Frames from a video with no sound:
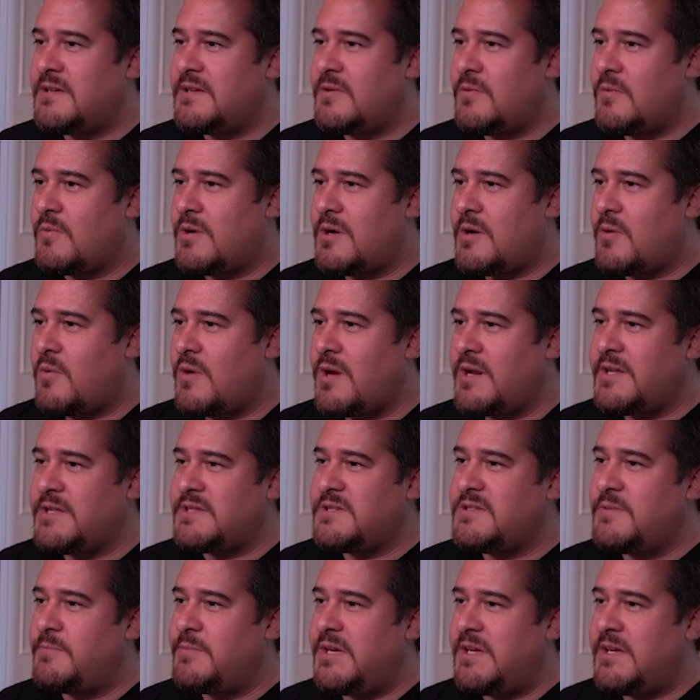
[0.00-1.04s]
what I want it
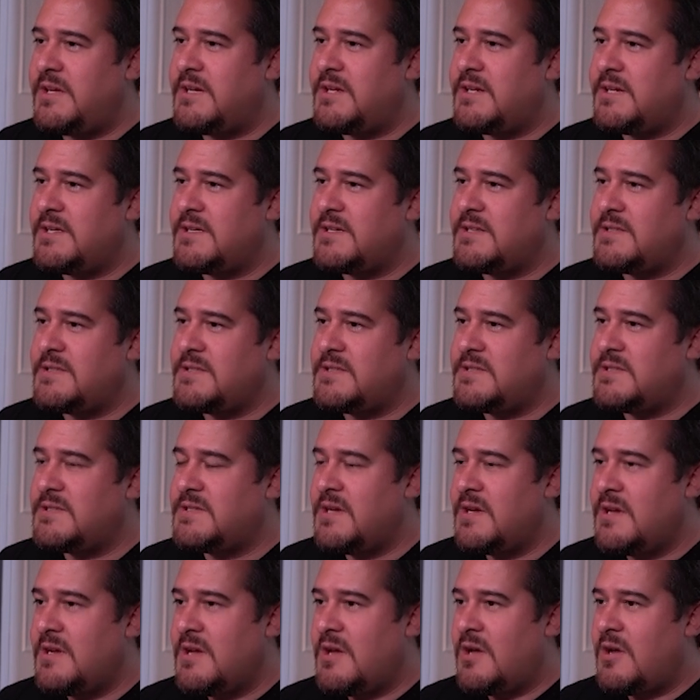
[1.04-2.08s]
to be is
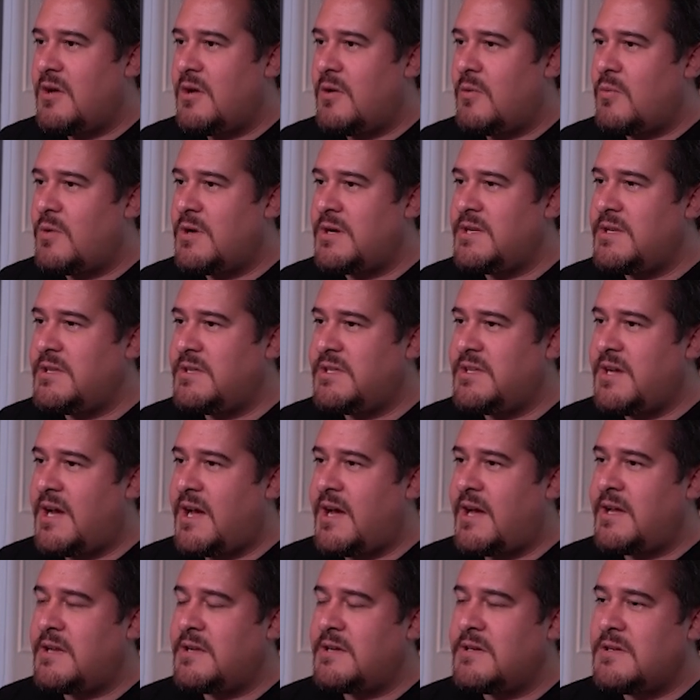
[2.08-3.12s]
a one
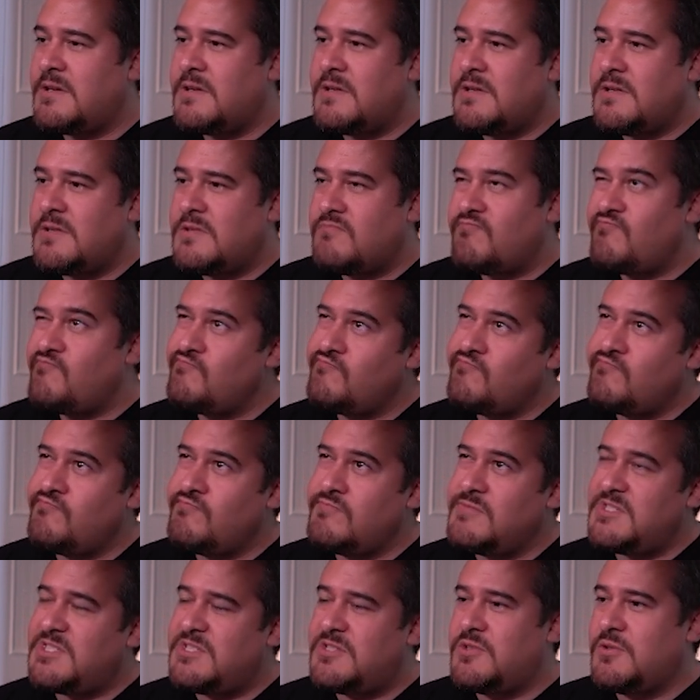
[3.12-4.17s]
dot,
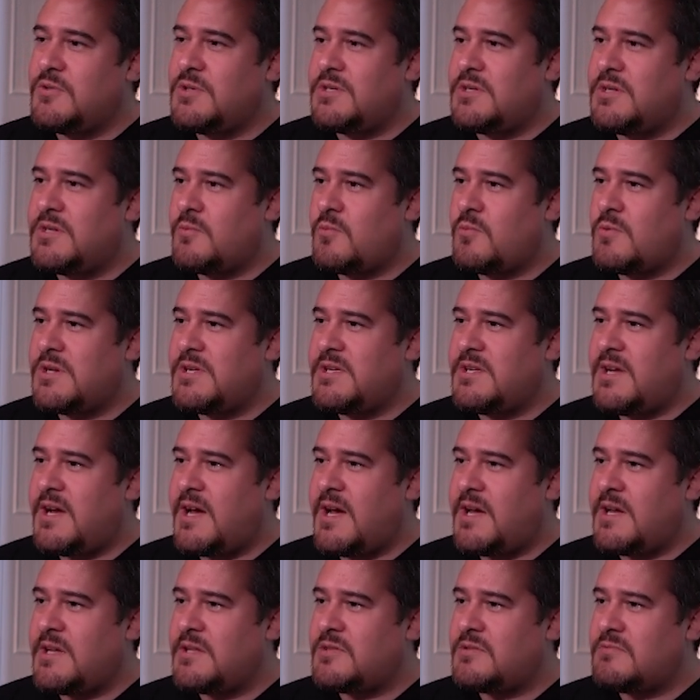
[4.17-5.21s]
mm, let's do a one
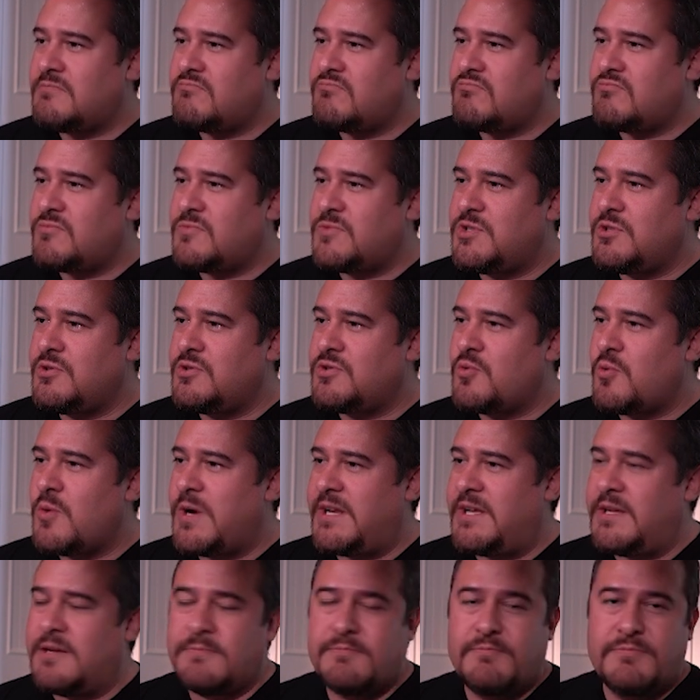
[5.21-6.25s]
dot
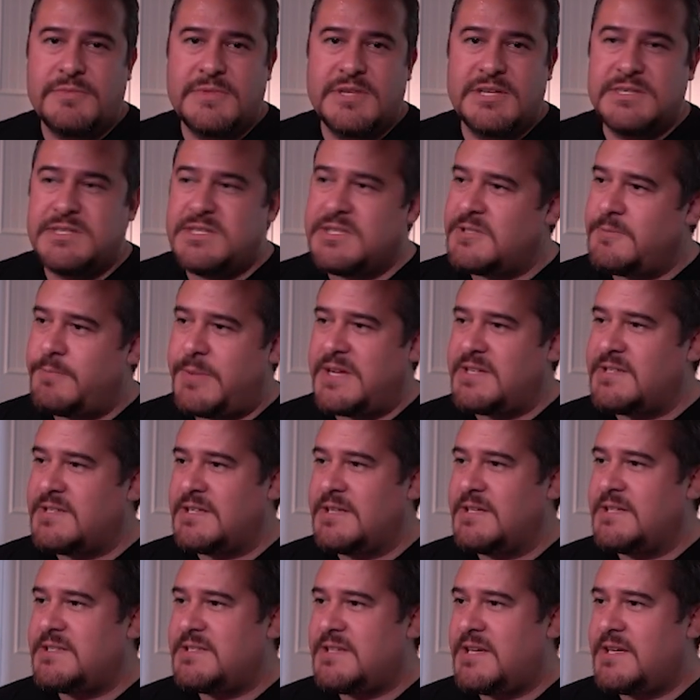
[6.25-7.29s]
220. Let's just
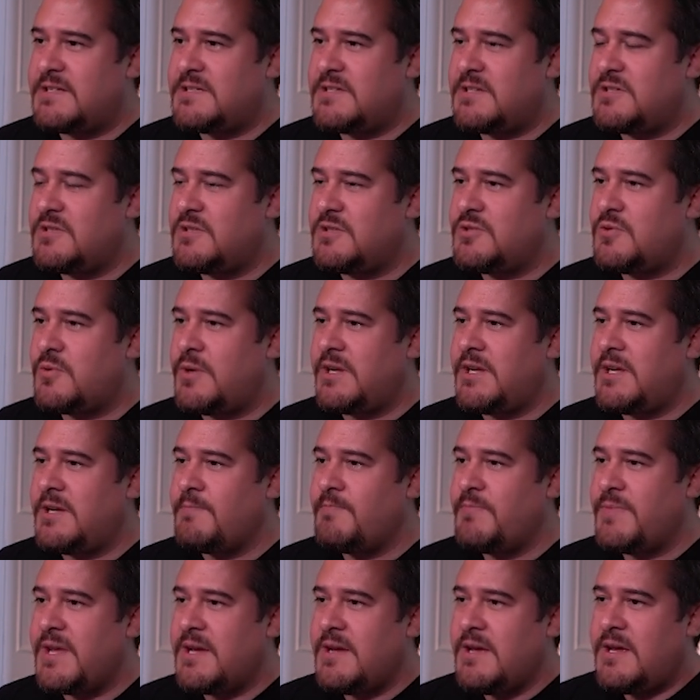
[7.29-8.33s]
basically say it's a 220.